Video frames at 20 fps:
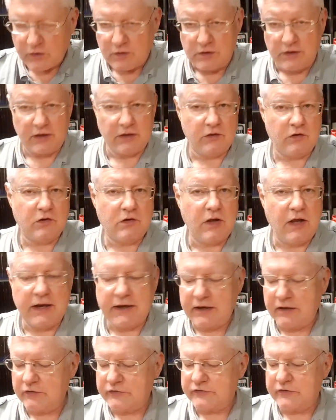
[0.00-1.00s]
it looked like,
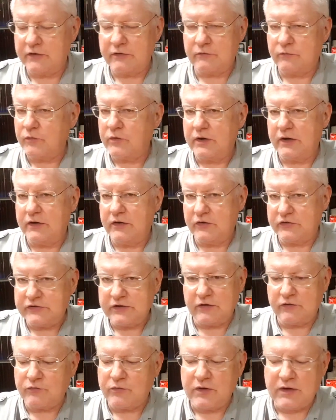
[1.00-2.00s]
and you said
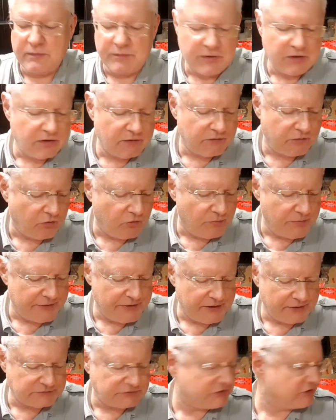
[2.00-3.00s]
it's really beautiful. But
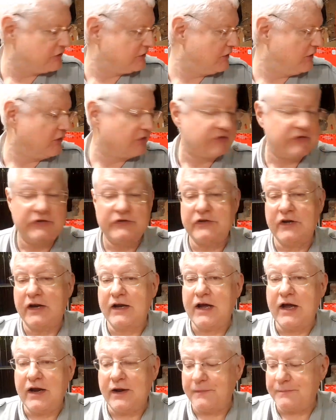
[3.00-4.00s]
then she said I
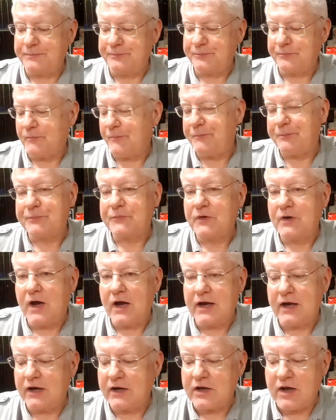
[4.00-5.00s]
gotta
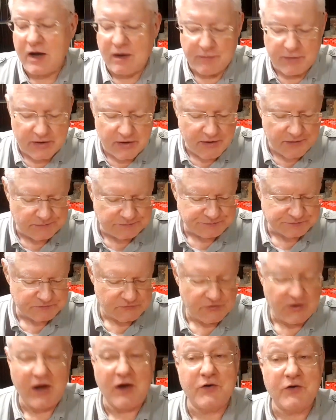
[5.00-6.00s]
comment on
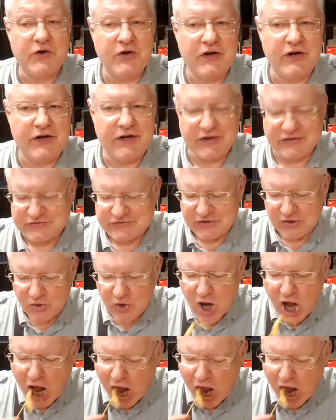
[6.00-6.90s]
how good it is. So